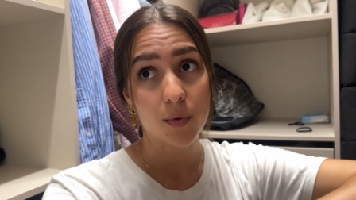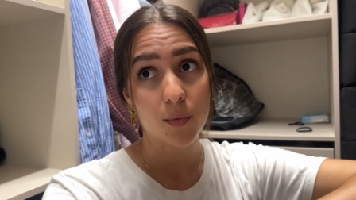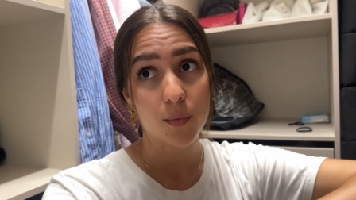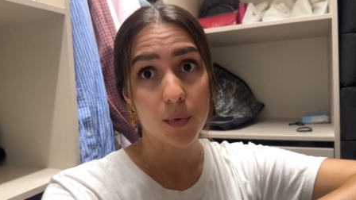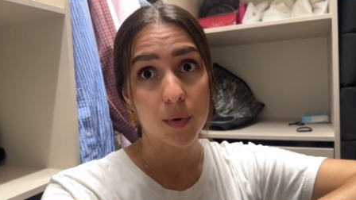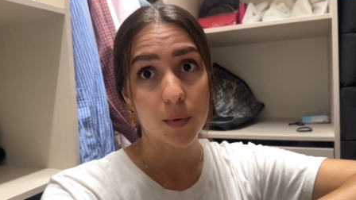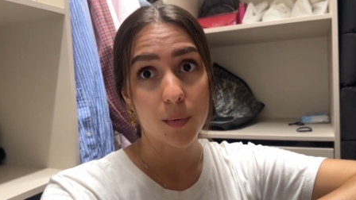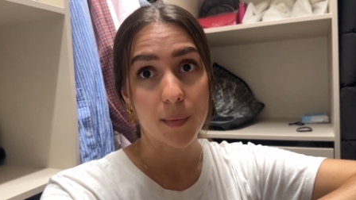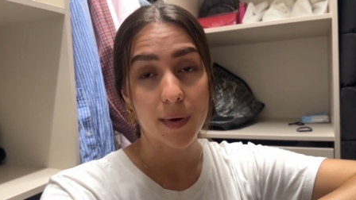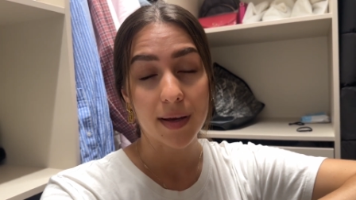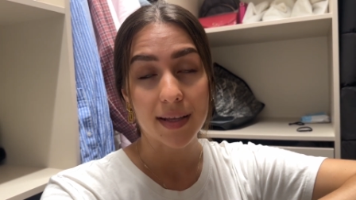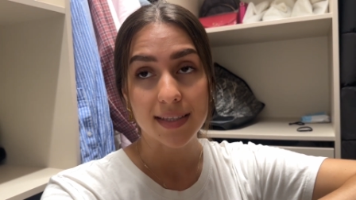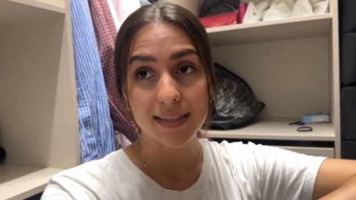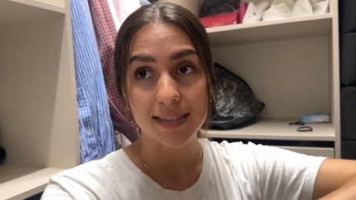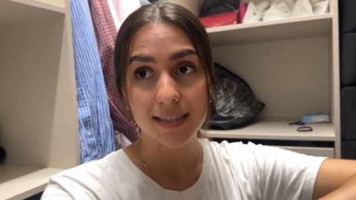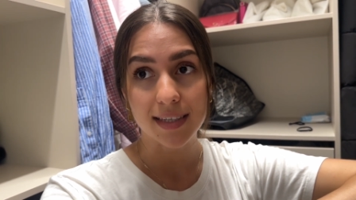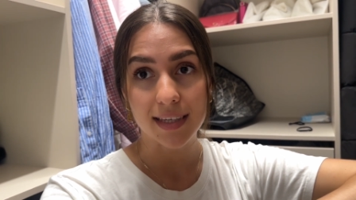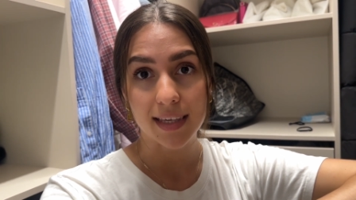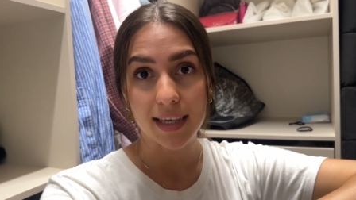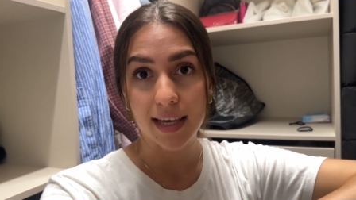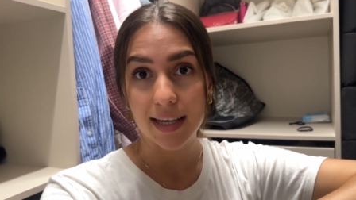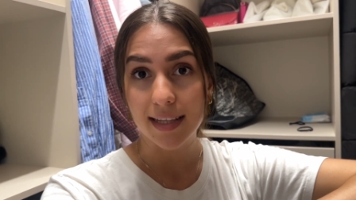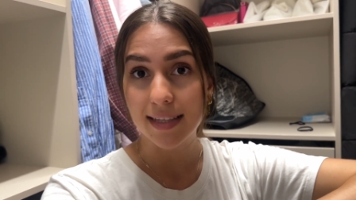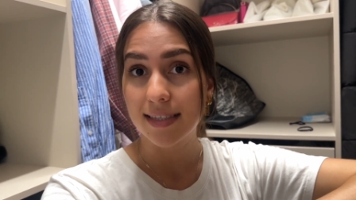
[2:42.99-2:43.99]
we went to
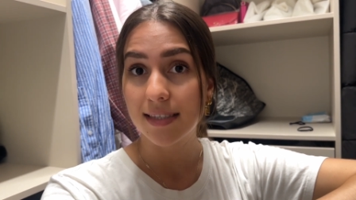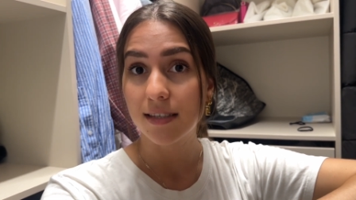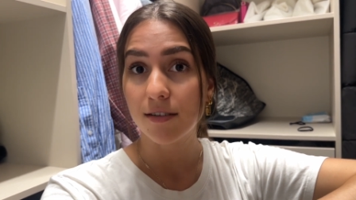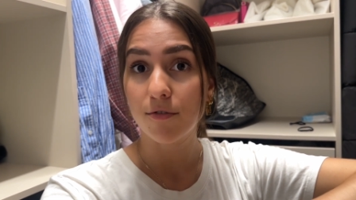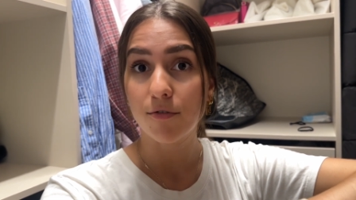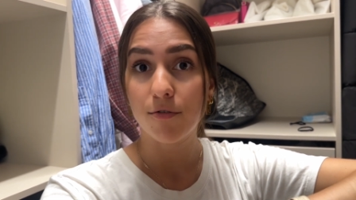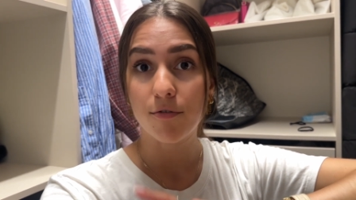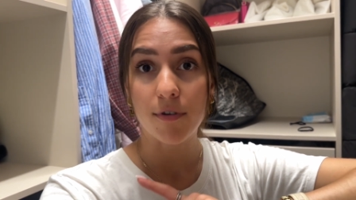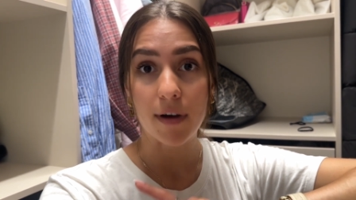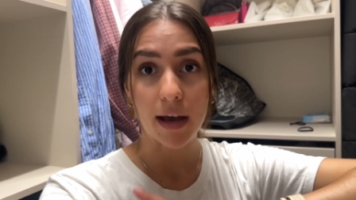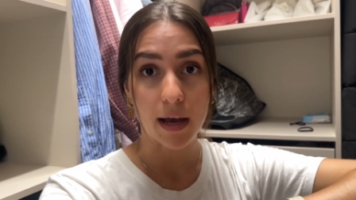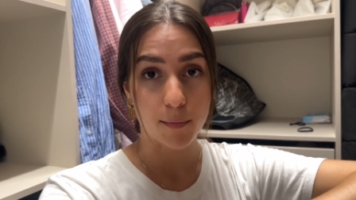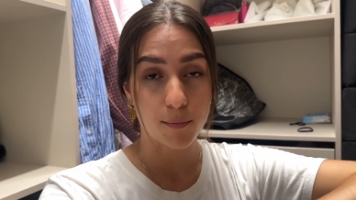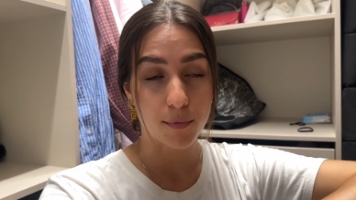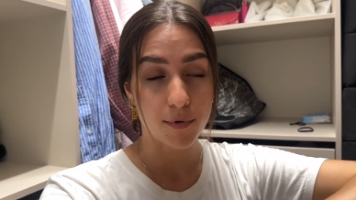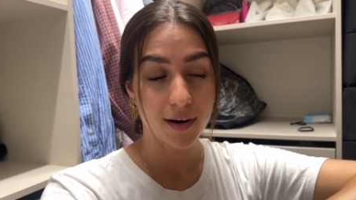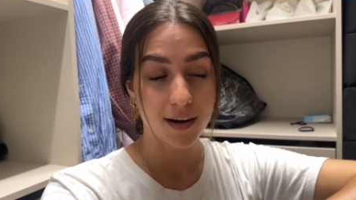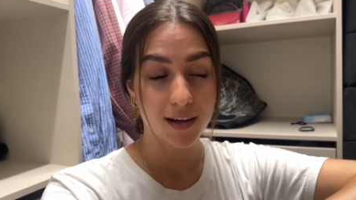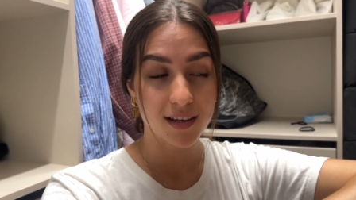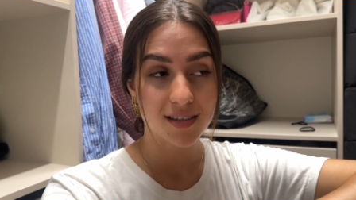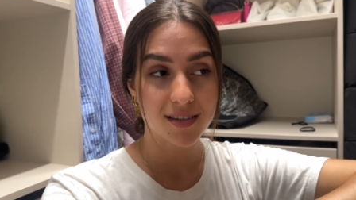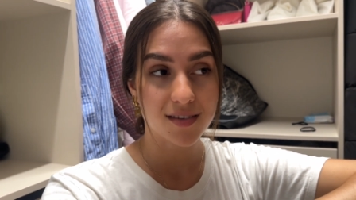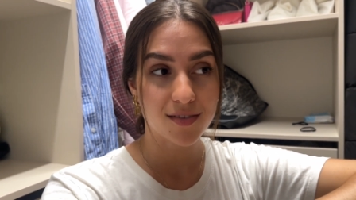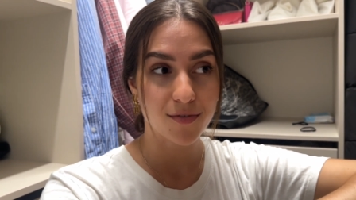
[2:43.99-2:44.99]
get some
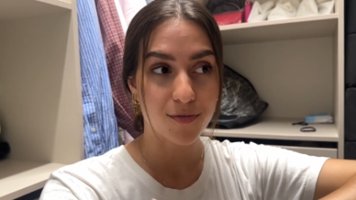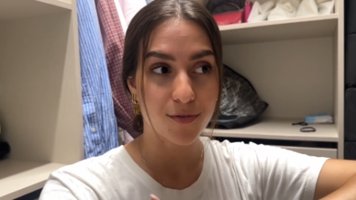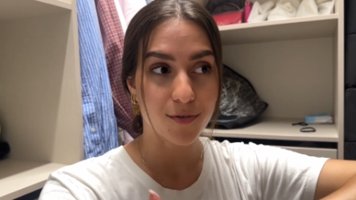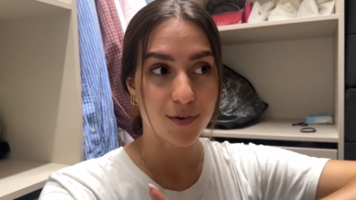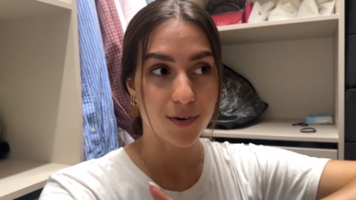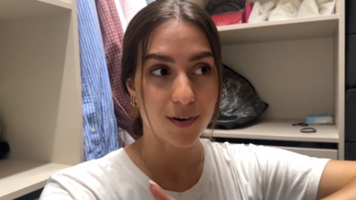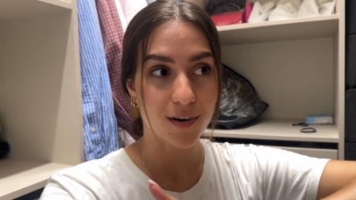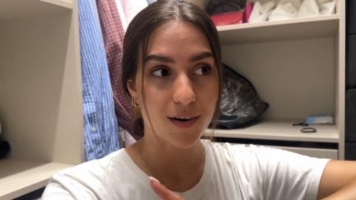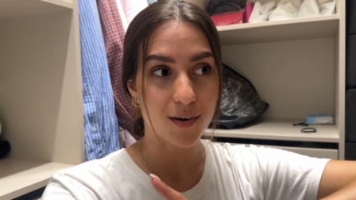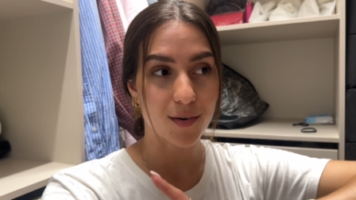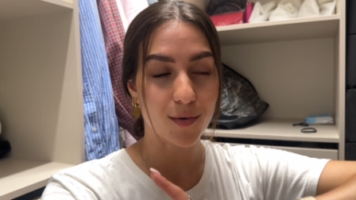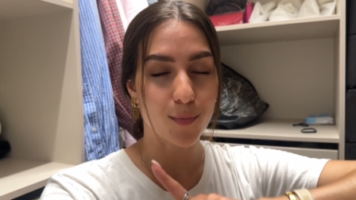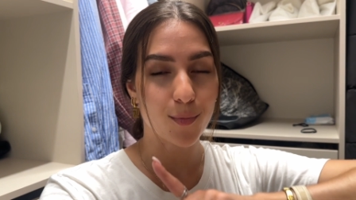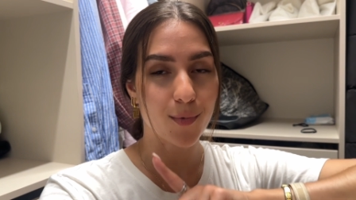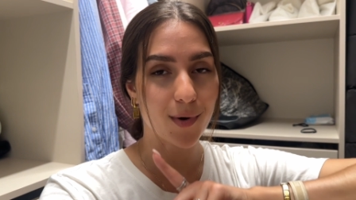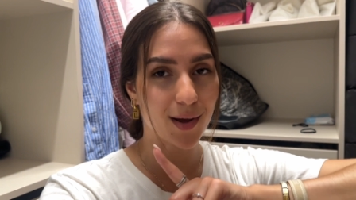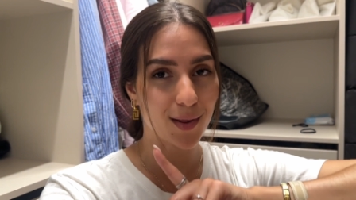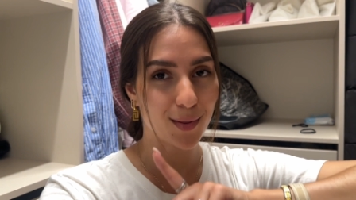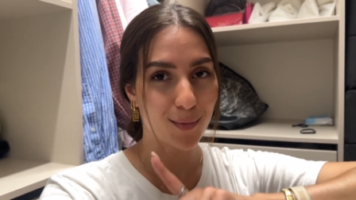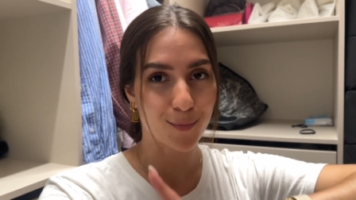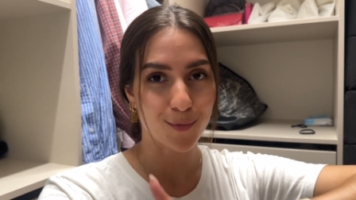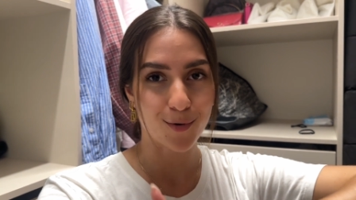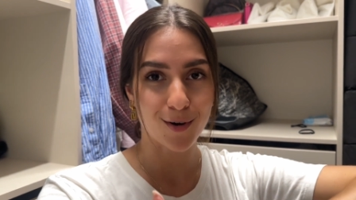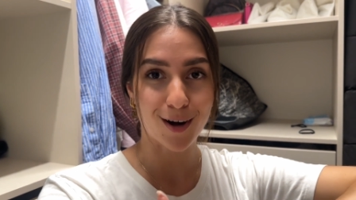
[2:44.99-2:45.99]
fabrics for
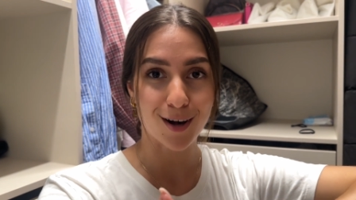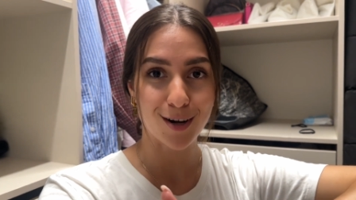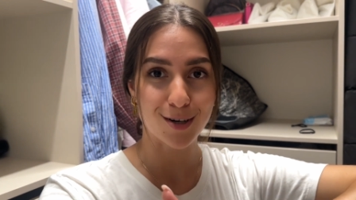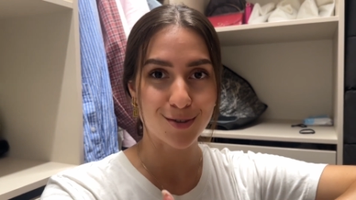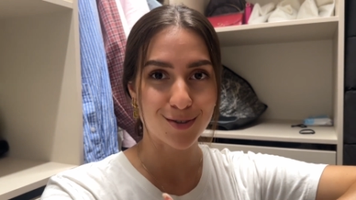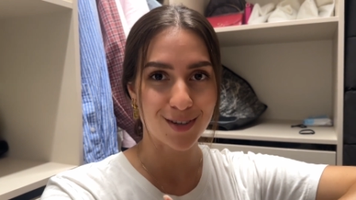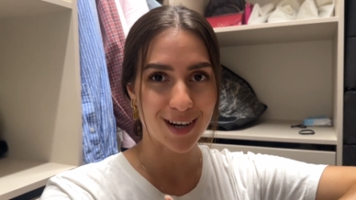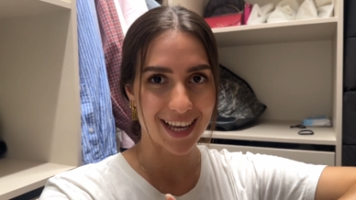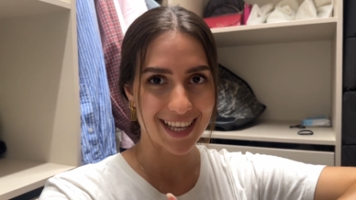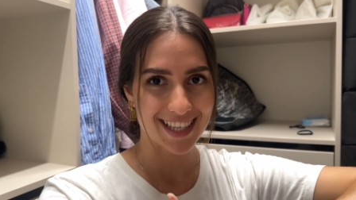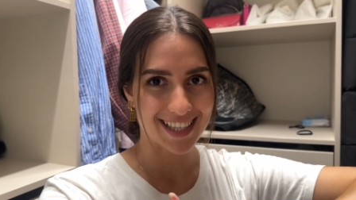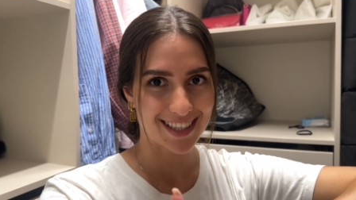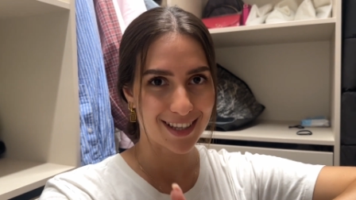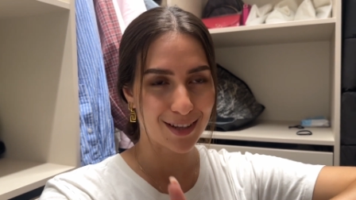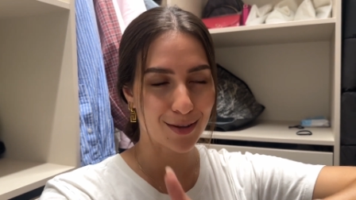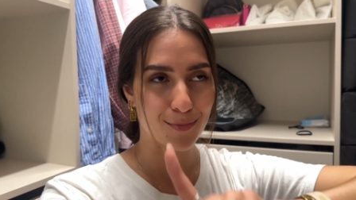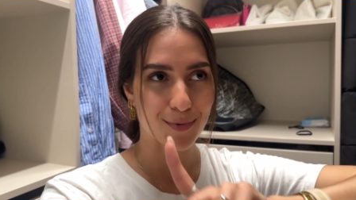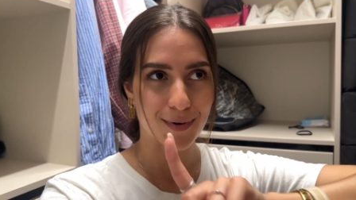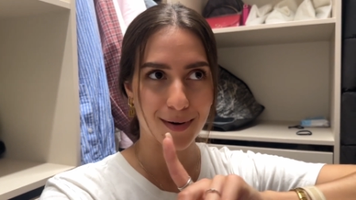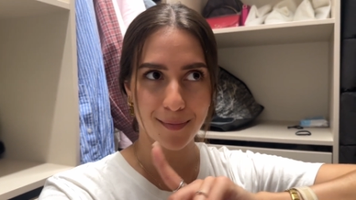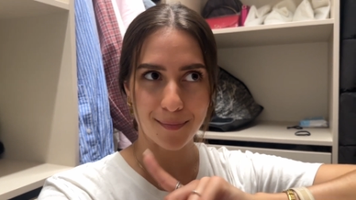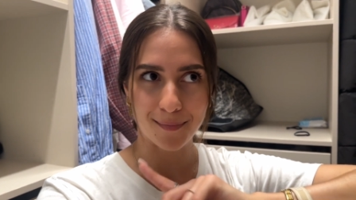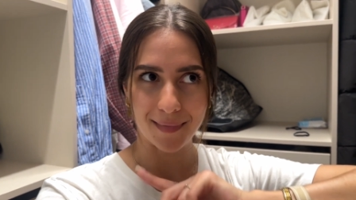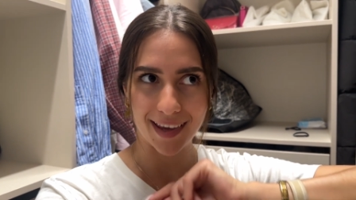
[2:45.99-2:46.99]
one more dress that
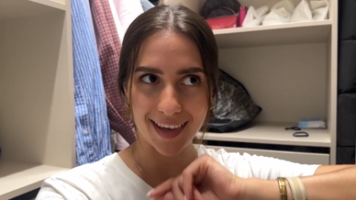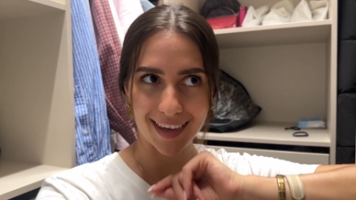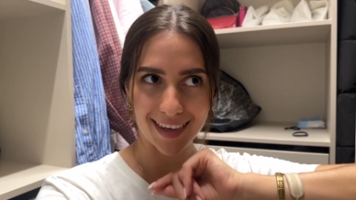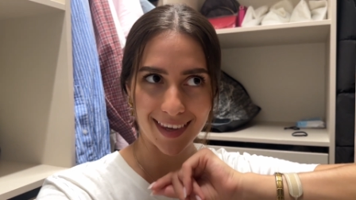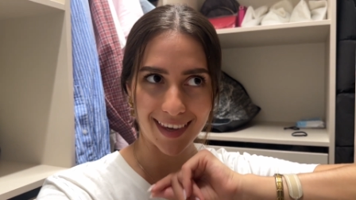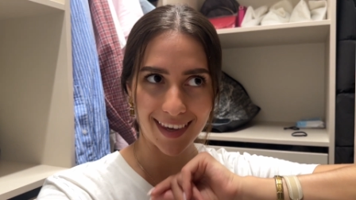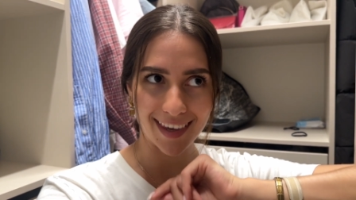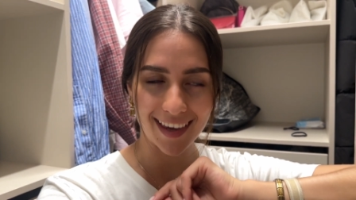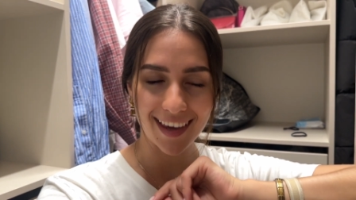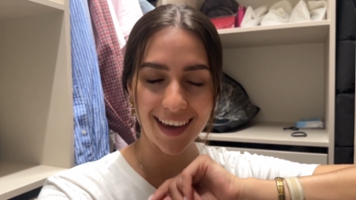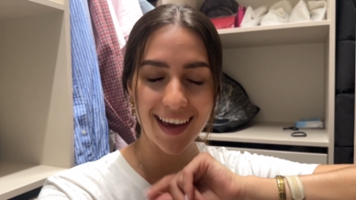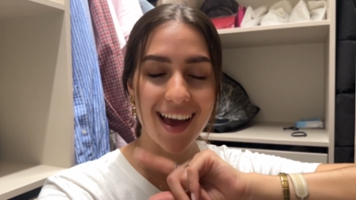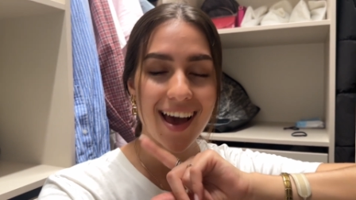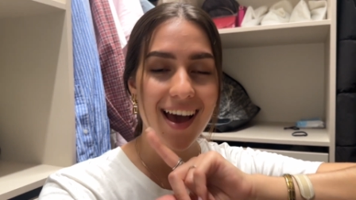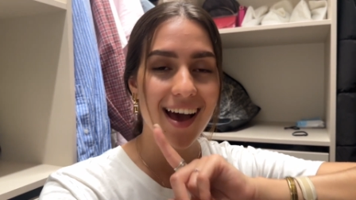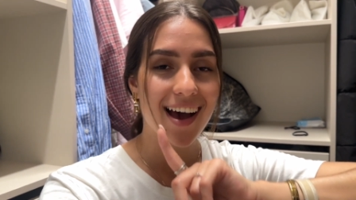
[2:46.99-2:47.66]
we're making.